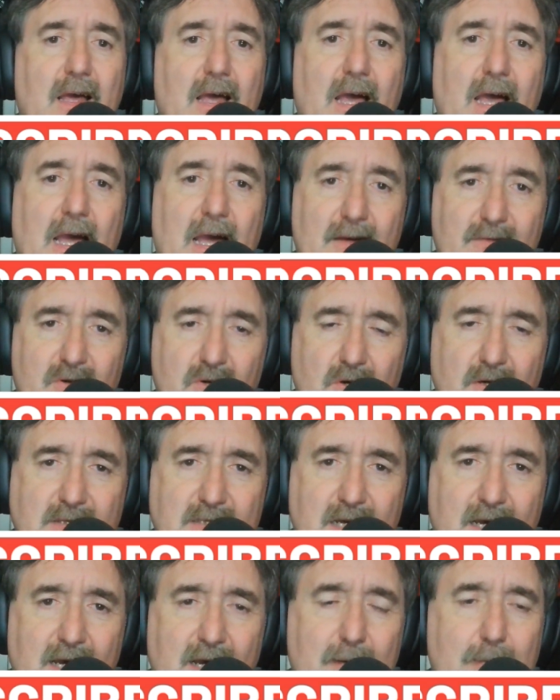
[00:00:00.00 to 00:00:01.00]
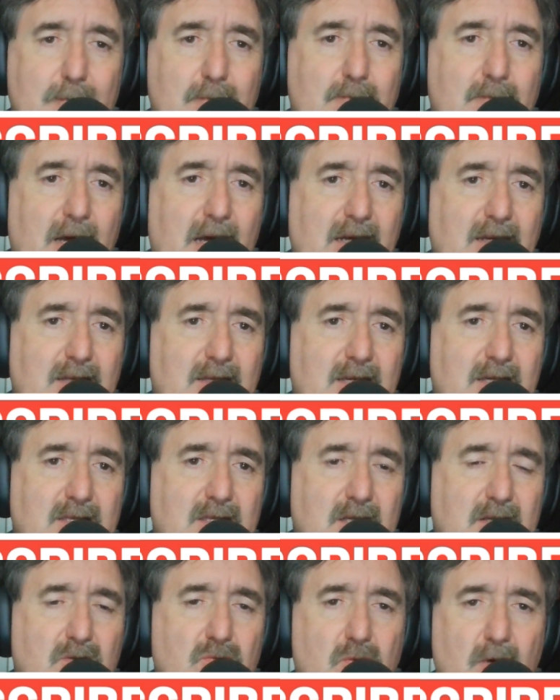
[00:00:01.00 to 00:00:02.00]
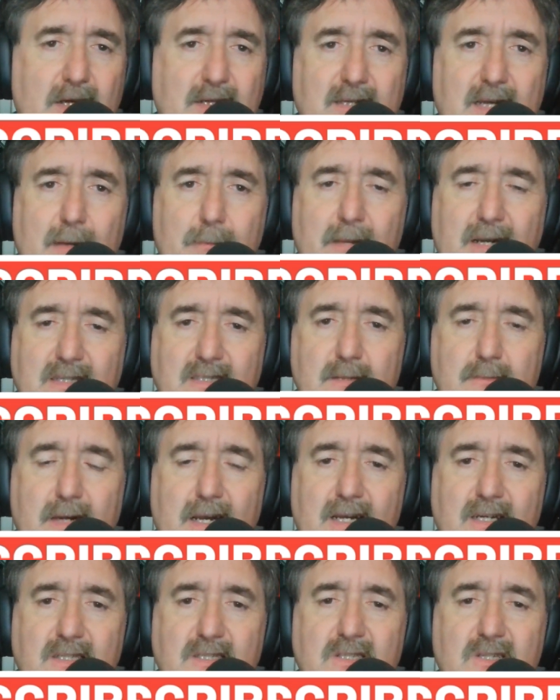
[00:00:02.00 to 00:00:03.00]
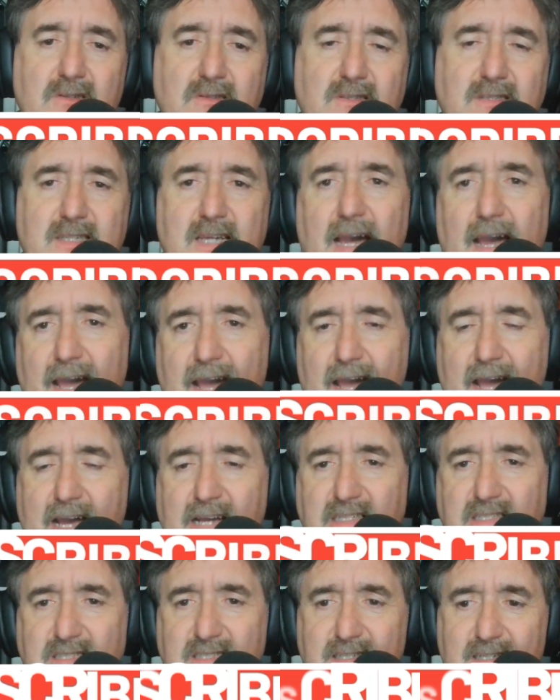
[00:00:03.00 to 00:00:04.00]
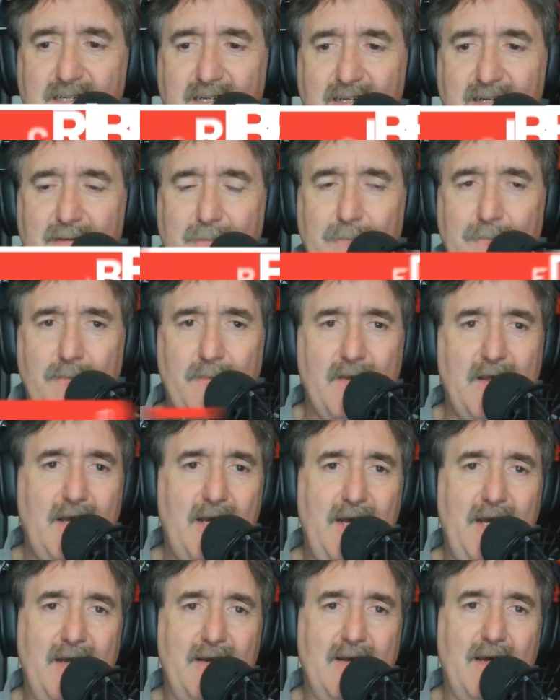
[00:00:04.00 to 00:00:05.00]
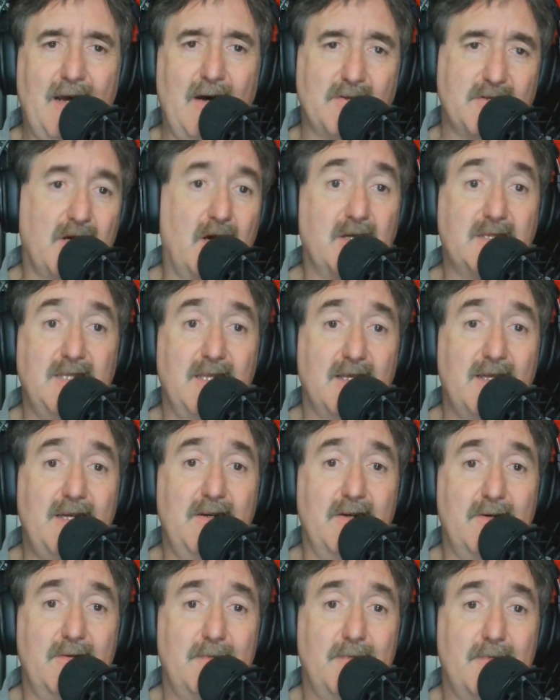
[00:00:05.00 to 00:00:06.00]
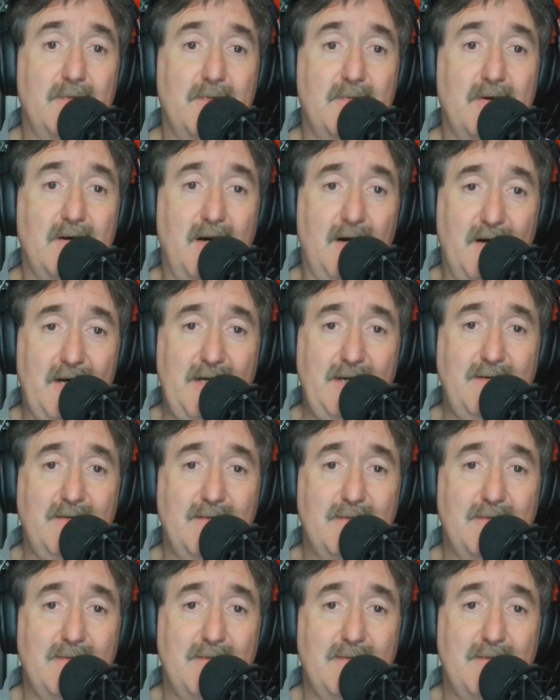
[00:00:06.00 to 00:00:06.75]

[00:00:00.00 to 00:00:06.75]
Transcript: Have a great day. Make this a great day. Make some extra cash. And I'll talk to you later. All right.